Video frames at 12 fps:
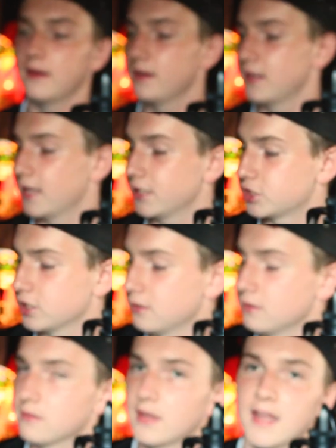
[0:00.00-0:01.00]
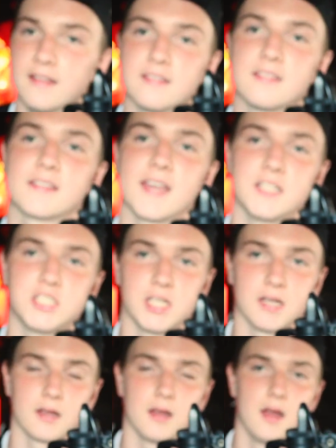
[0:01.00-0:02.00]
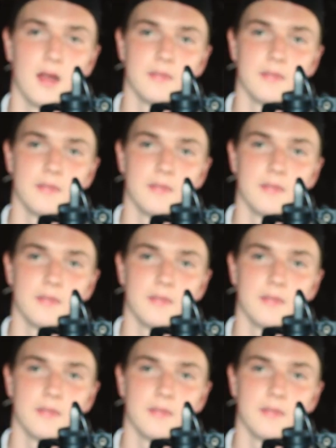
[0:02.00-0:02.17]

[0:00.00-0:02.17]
variations and sketching.